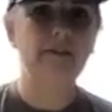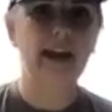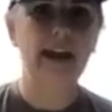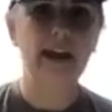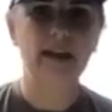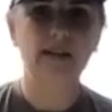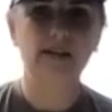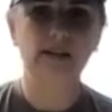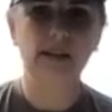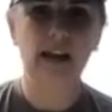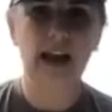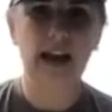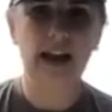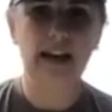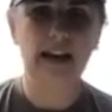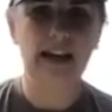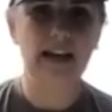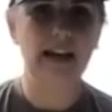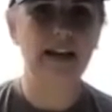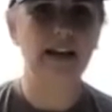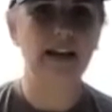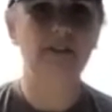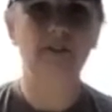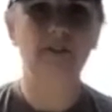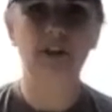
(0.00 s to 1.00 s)

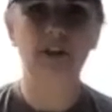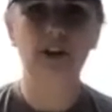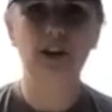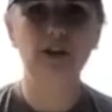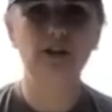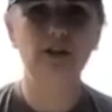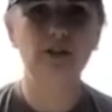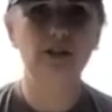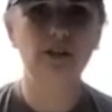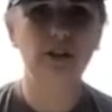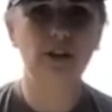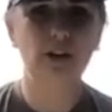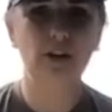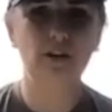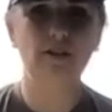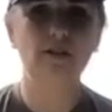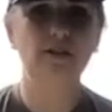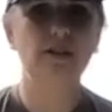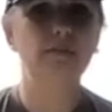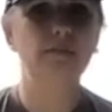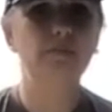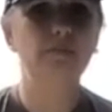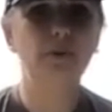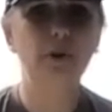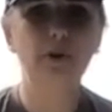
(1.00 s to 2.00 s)
anxiety, the concerns, the
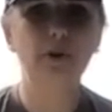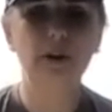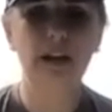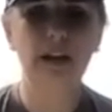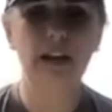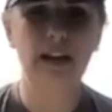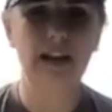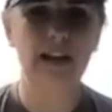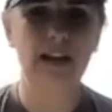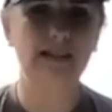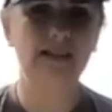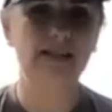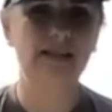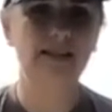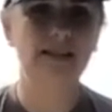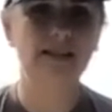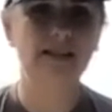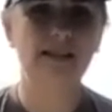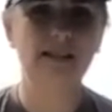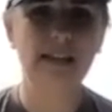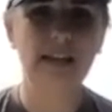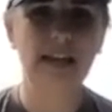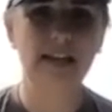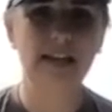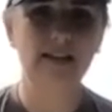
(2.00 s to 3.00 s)
brokenness, the
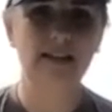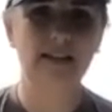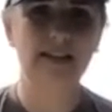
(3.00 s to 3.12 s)
sin, the